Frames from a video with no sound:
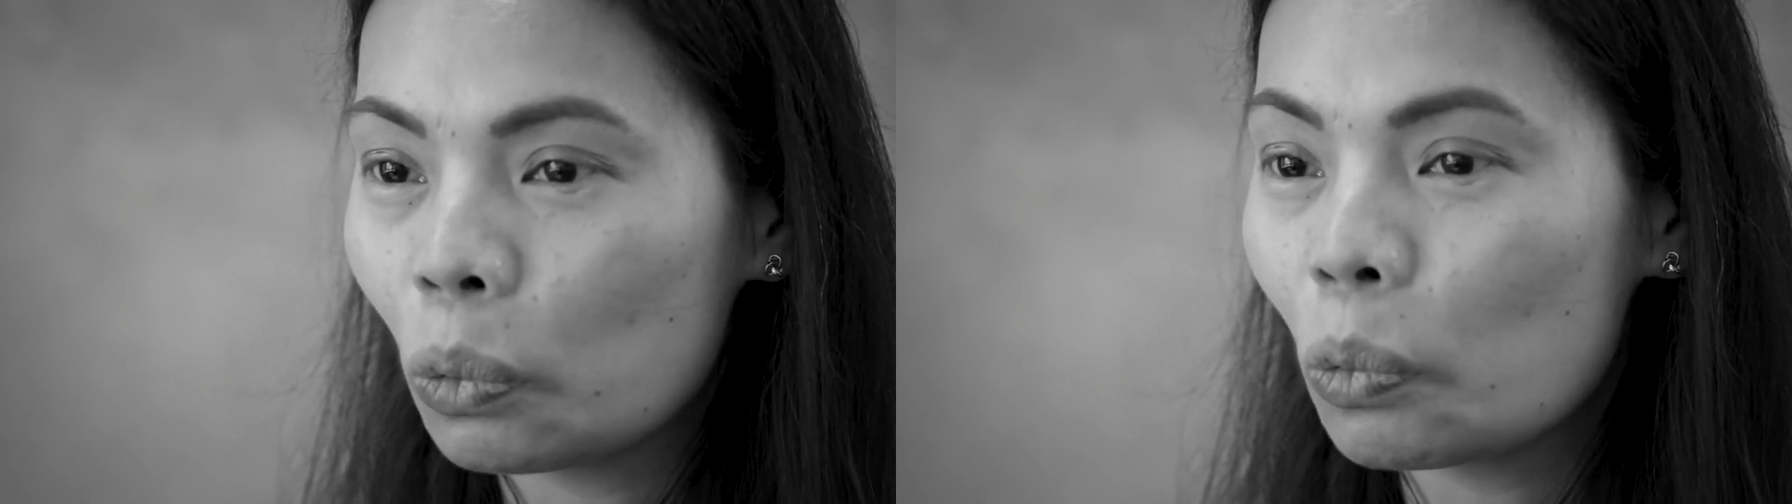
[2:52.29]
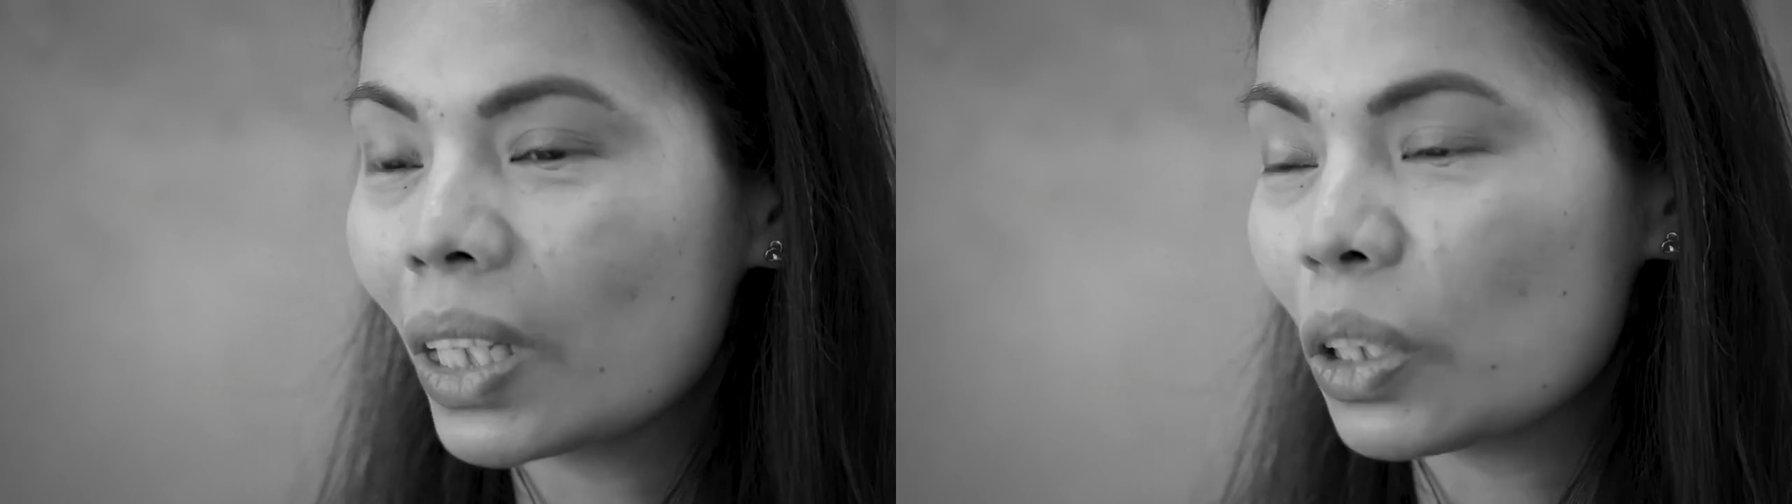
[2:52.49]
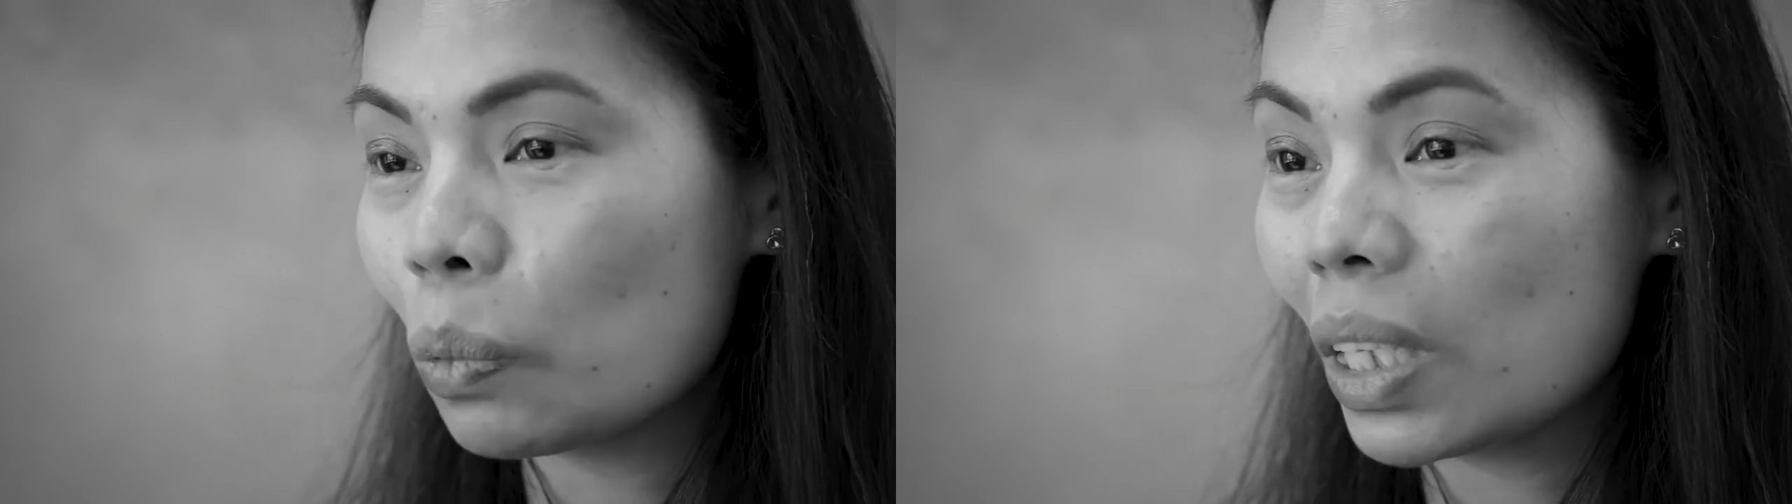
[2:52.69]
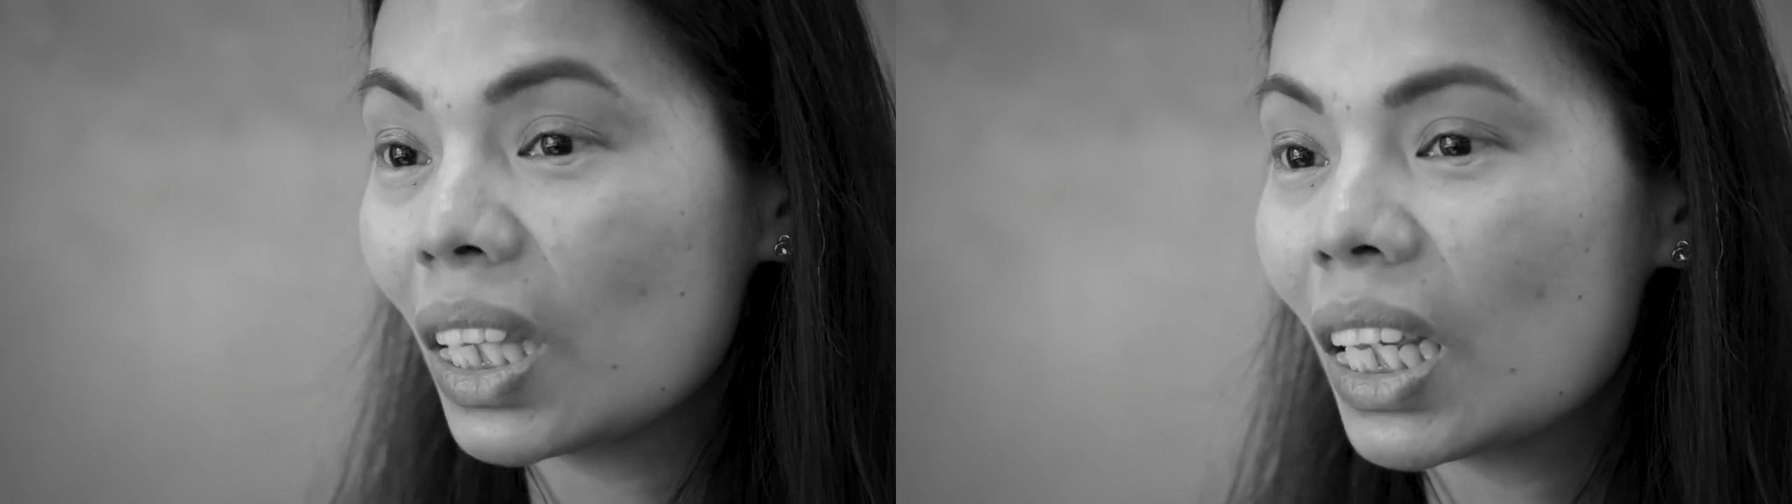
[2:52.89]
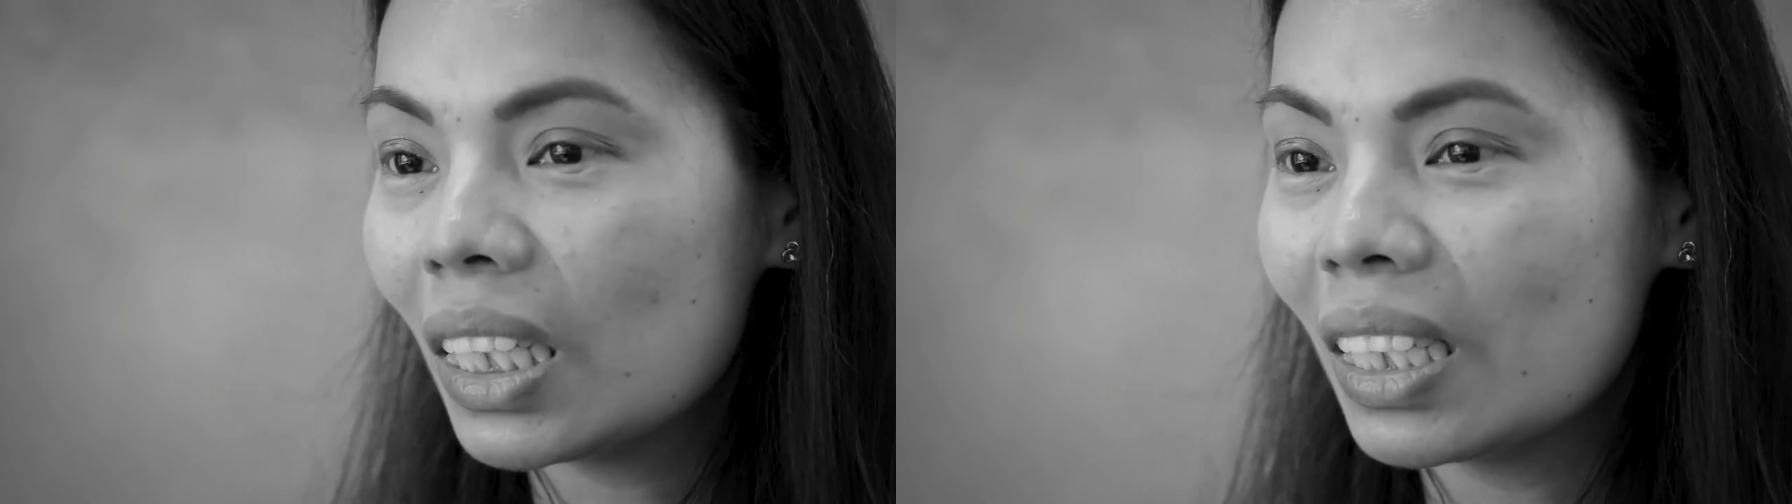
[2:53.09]
what we
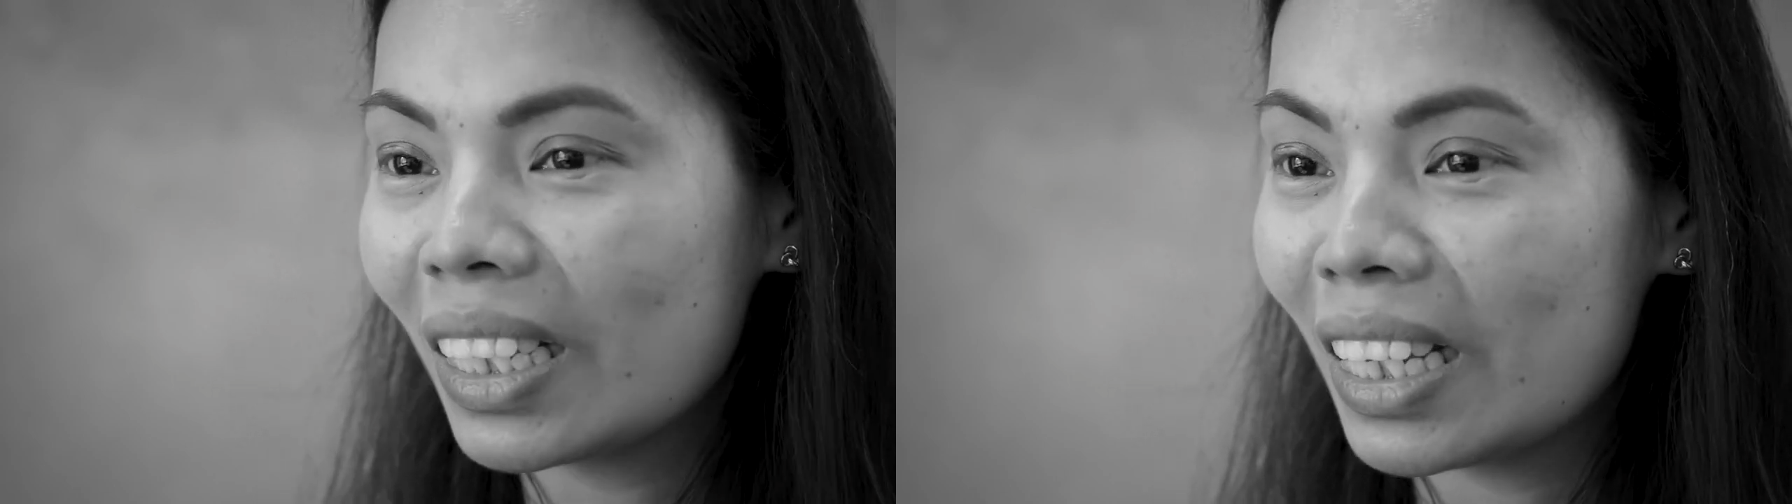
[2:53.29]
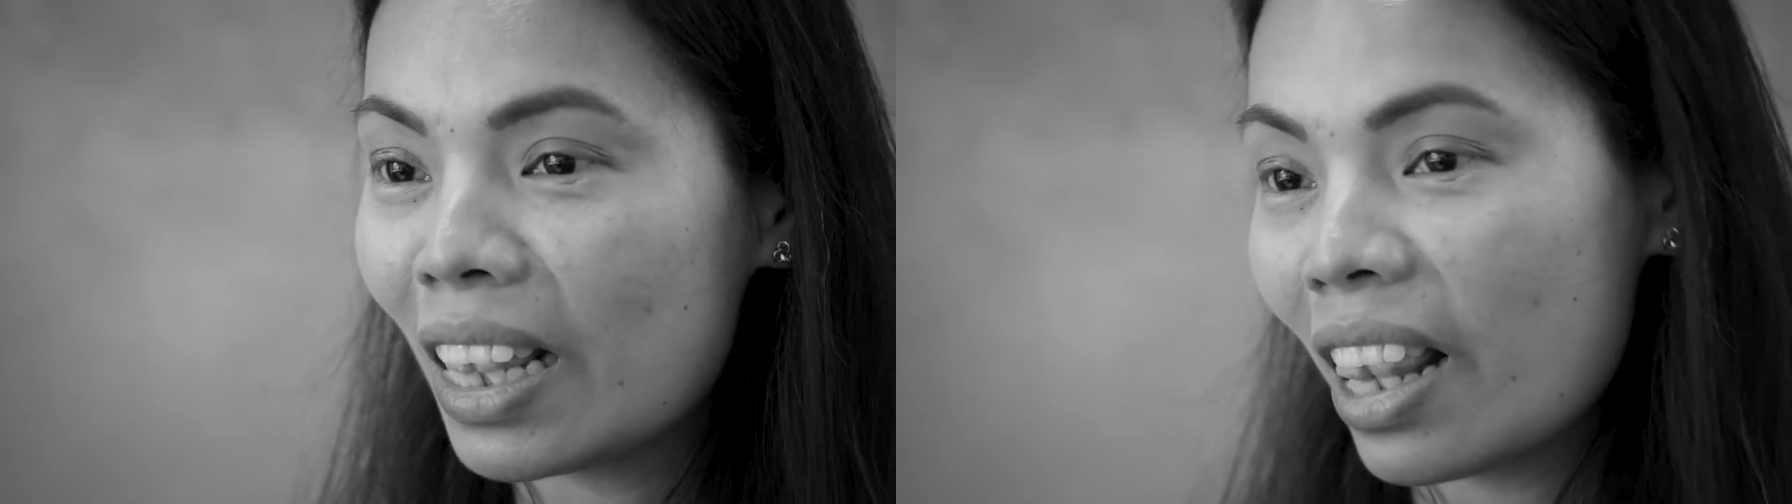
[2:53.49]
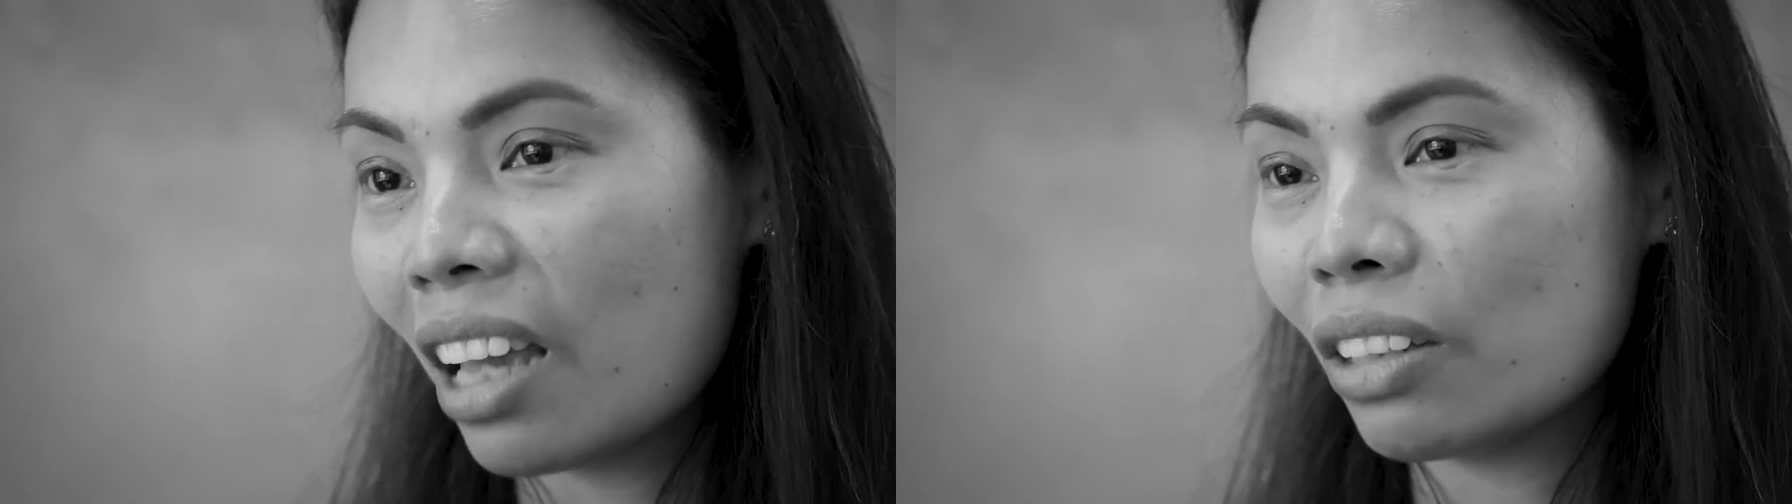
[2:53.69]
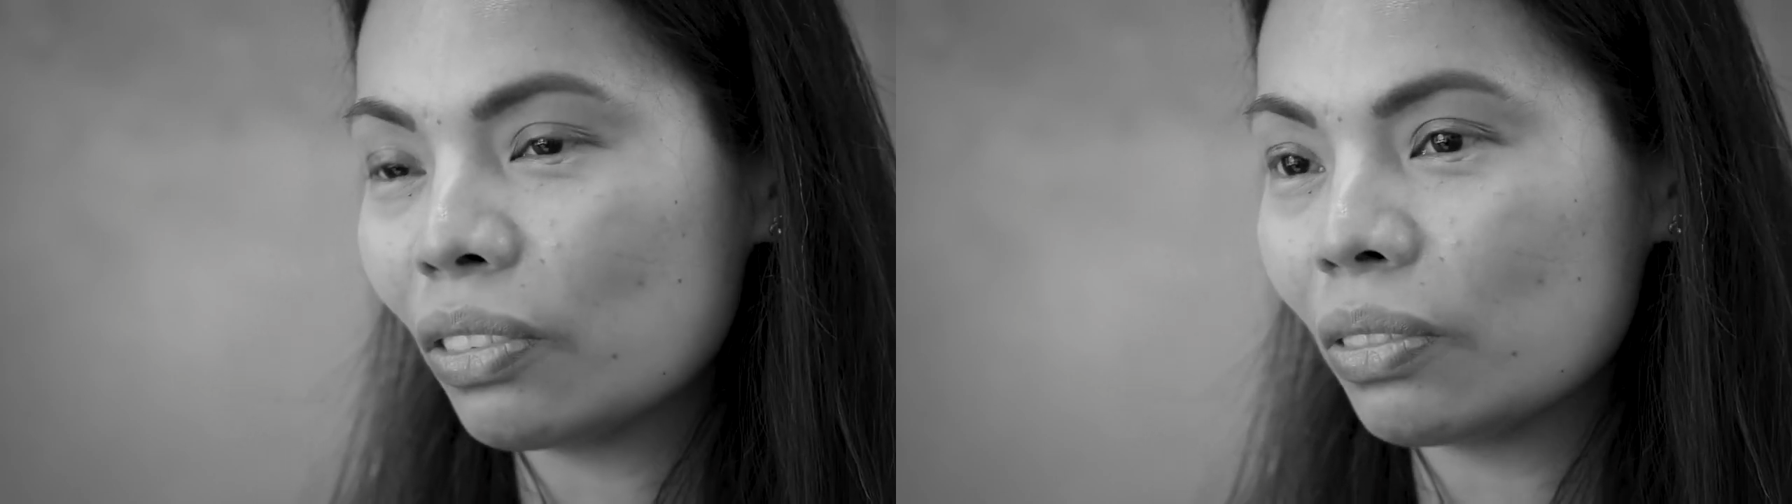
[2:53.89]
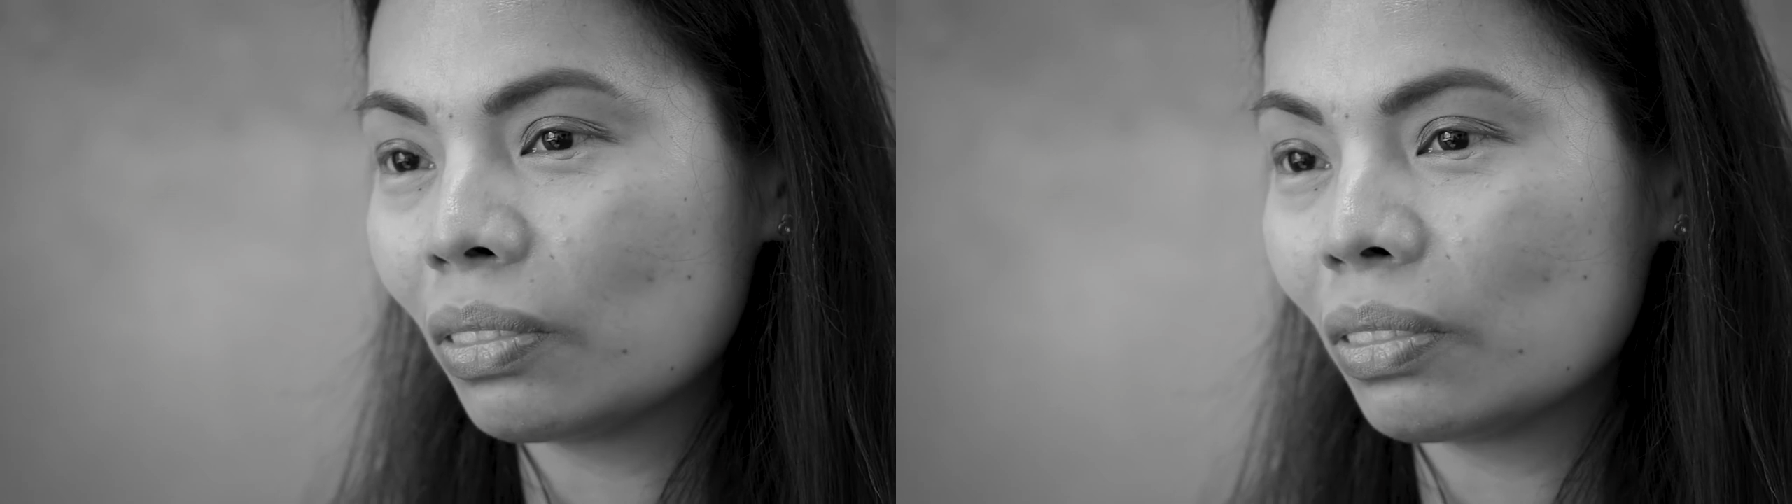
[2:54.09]
did in life.